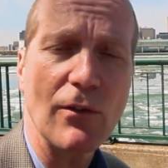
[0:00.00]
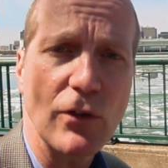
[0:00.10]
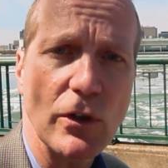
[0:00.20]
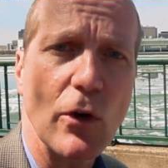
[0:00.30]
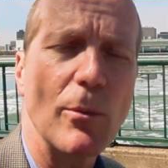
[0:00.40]

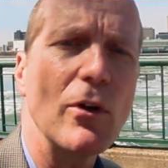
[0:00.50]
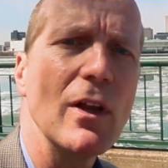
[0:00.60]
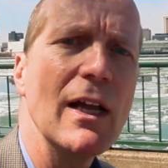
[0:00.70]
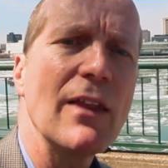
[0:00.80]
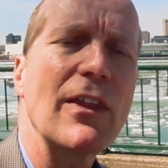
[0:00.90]
of global
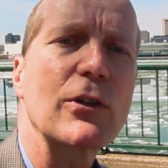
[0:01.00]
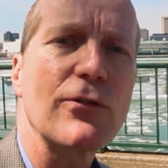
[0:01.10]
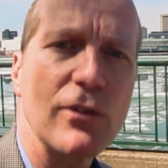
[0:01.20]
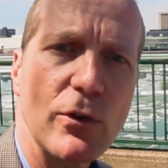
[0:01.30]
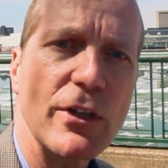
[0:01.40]
that are
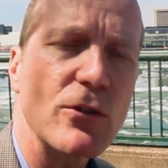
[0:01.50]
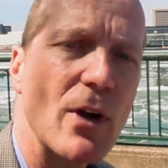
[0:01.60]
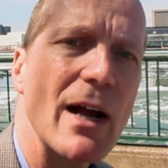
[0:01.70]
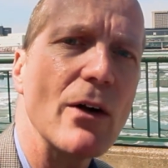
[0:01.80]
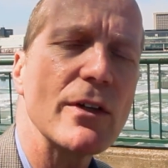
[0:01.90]
floating
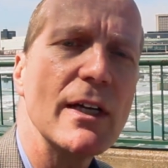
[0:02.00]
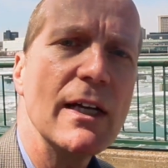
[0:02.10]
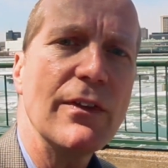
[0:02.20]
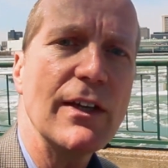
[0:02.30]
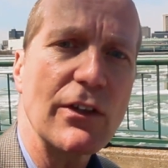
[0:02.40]
around. The